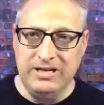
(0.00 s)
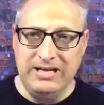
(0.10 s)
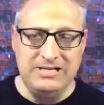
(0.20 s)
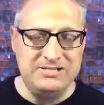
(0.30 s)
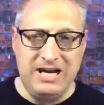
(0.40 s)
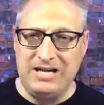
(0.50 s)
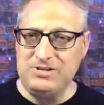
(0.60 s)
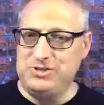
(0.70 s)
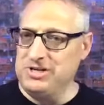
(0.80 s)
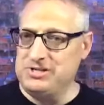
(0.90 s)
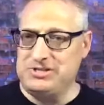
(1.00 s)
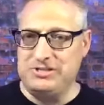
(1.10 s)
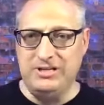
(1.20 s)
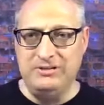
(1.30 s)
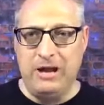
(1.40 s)
It's not just
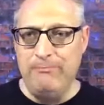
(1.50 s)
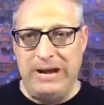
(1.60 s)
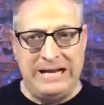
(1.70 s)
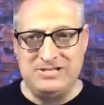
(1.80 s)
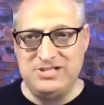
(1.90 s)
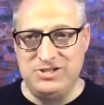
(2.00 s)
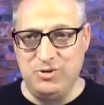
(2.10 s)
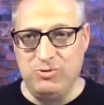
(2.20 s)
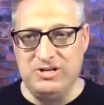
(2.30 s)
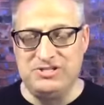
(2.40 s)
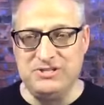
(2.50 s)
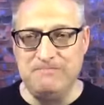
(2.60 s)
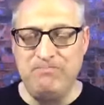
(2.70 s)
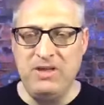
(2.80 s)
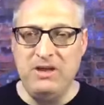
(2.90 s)
a, a, bad
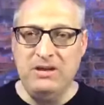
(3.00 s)
situation,